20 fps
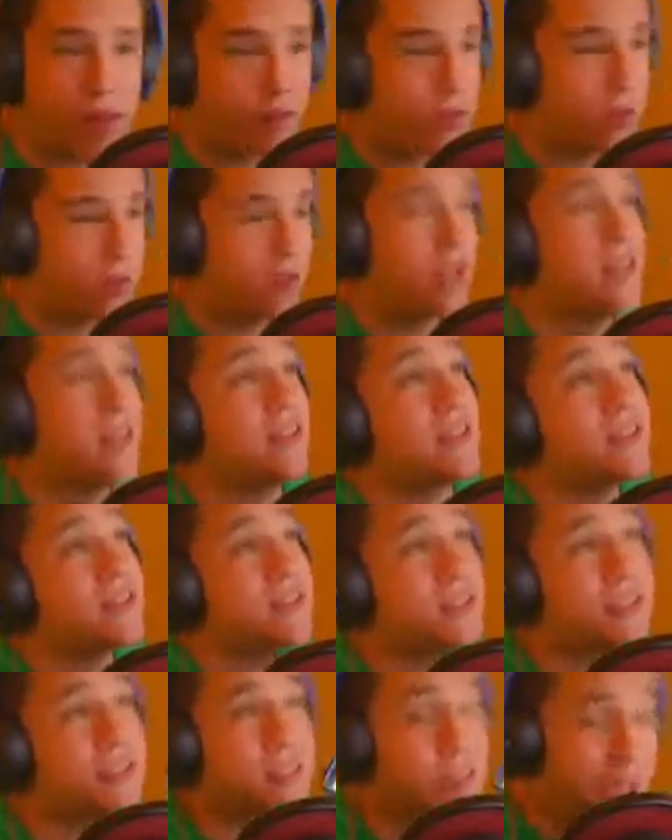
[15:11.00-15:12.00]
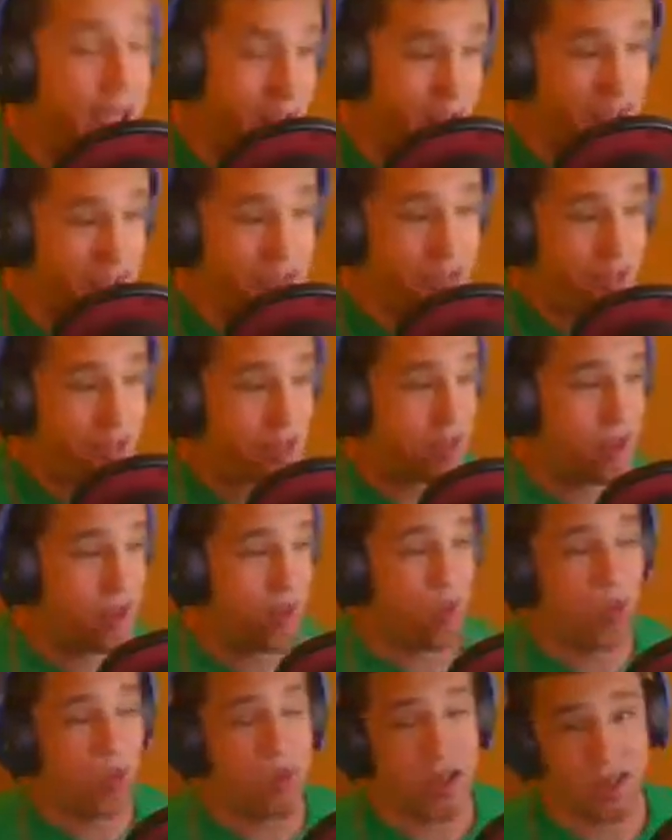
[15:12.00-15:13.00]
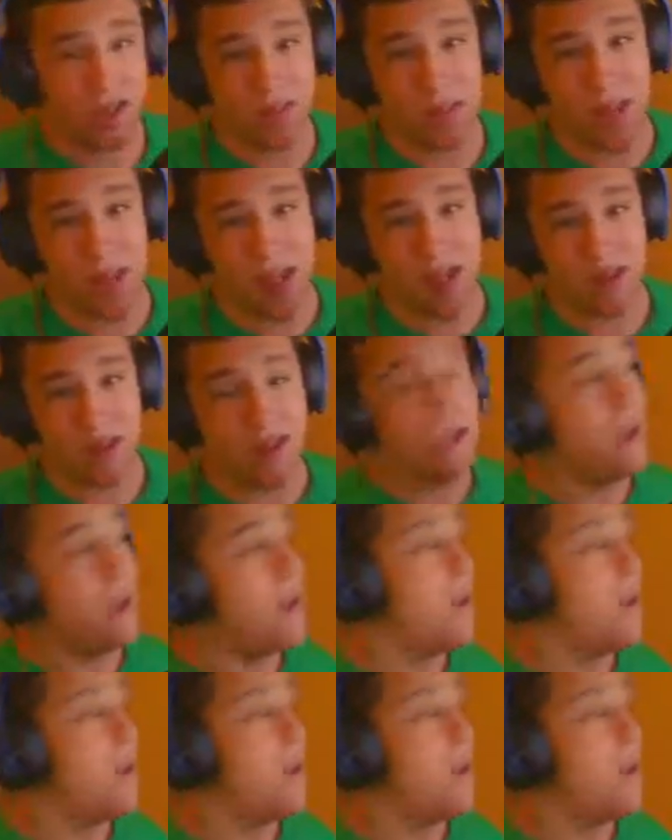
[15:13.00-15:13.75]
Apple has stank really bad.